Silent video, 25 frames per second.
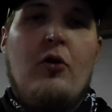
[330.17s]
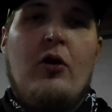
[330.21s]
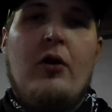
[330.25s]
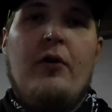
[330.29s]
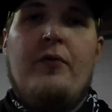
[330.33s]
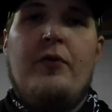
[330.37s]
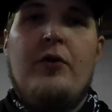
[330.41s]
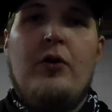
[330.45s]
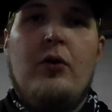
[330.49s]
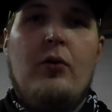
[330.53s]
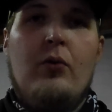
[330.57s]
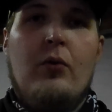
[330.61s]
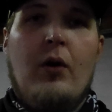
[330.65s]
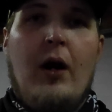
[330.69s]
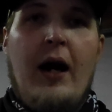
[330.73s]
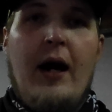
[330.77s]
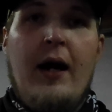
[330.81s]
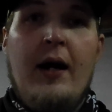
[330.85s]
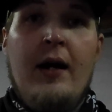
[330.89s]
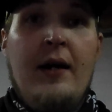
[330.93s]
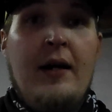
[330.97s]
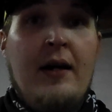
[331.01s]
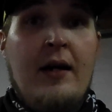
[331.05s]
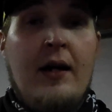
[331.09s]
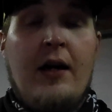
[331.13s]
or if
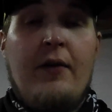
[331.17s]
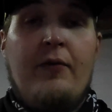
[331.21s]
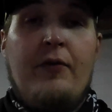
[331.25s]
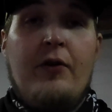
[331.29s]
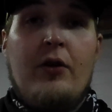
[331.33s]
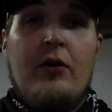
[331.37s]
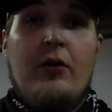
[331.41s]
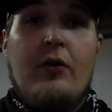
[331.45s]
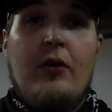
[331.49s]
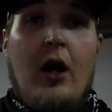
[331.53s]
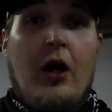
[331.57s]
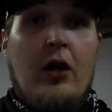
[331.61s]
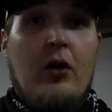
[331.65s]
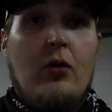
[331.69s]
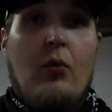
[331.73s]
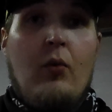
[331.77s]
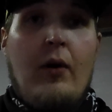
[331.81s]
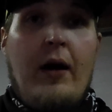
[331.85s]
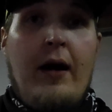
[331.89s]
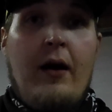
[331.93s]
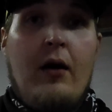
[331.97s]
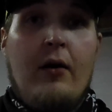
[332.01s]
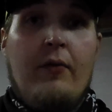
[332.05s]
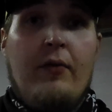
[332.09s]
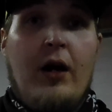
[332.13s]
you're
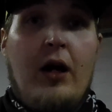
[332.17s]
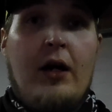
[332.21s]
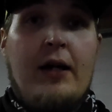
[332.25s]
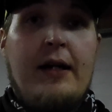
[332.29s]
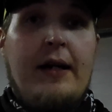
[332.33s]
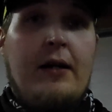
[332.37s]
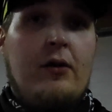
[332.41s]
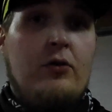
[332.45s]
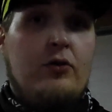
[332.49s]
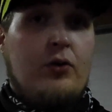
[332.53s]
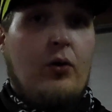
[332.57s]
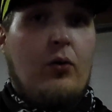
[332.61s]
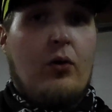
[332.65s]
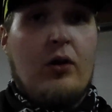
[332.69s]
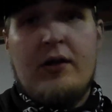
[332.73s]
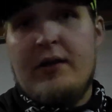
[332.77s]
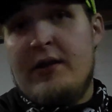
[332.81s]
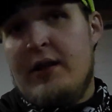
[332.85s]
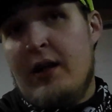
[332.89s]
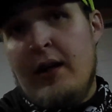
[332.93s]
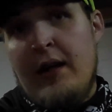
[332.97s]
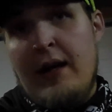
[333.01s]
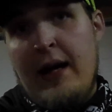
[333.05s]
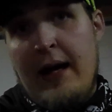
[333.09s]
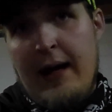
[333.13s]
unaware of Augie Outdoors,